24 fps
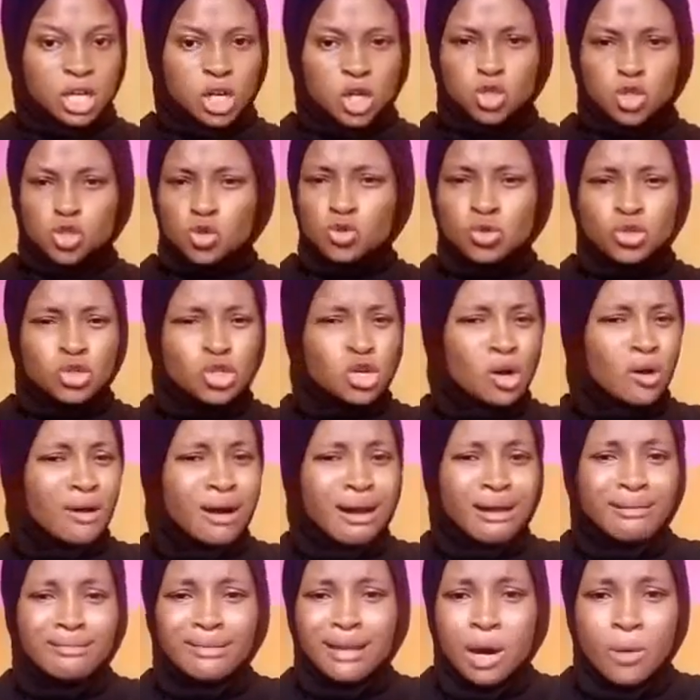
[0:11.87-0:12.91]
Do not
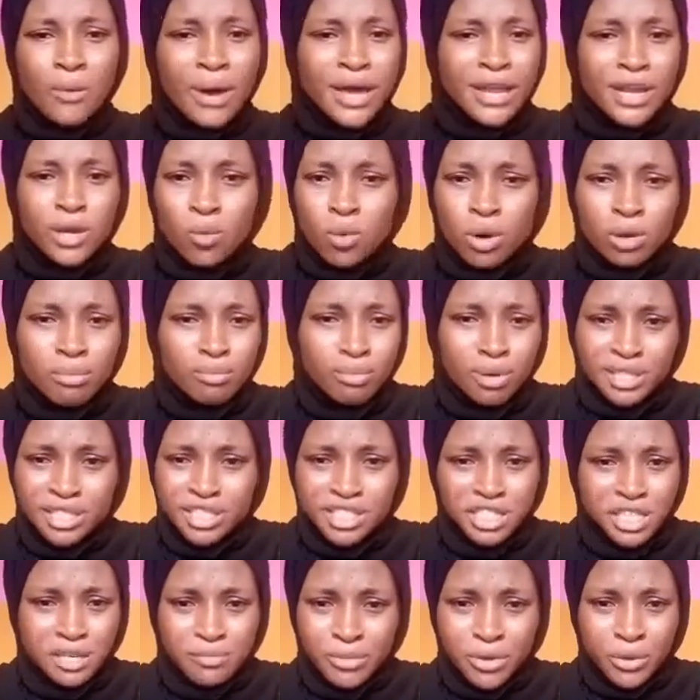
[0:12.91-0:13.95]
allow anyone body
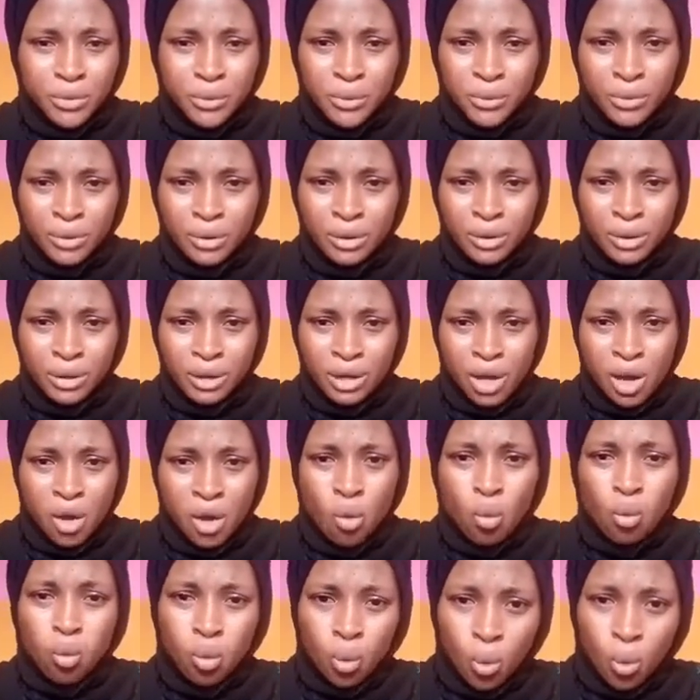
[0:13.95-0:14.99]
shame
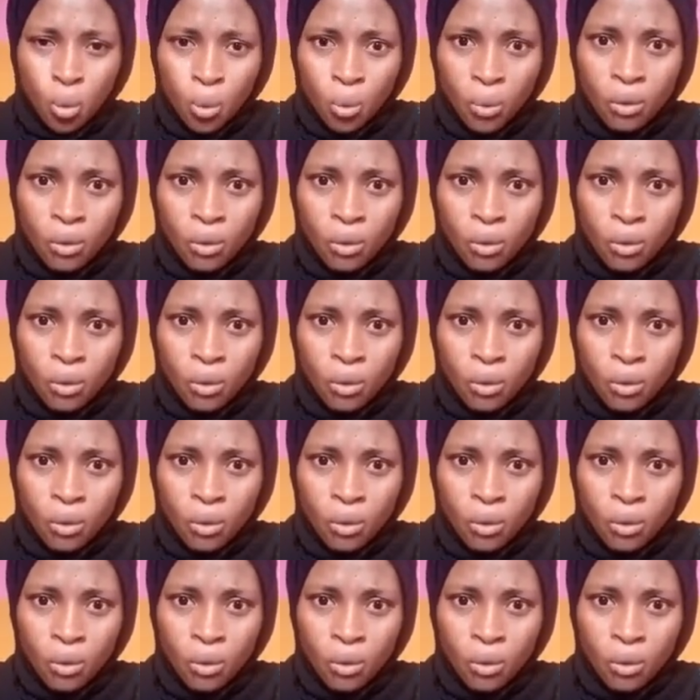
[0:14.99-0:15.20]
you. Who?